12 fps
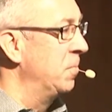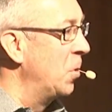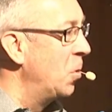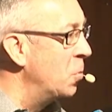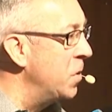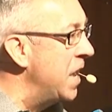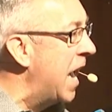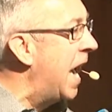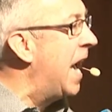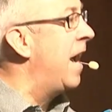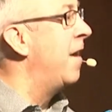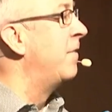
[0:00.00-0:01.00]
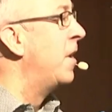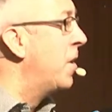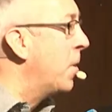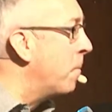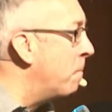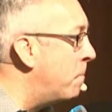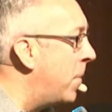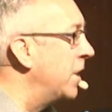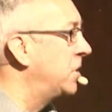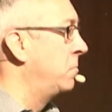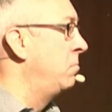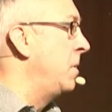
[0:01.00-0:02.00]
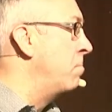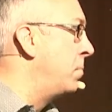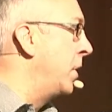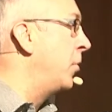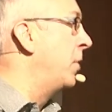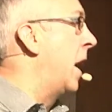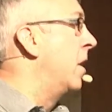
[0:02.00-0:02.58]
we have must be built on a